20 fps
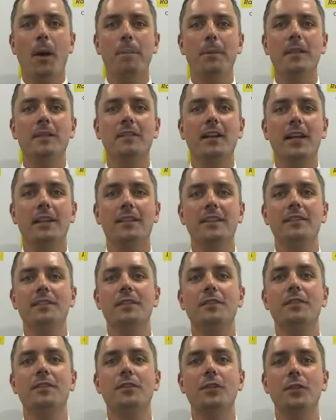Properties like
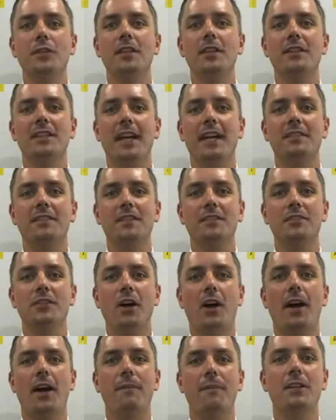this have stood the test
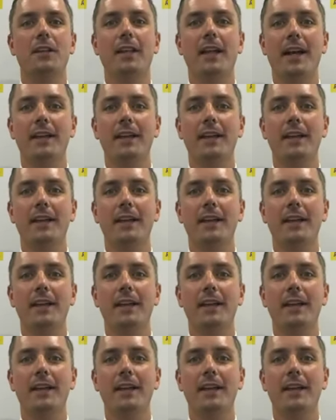of time.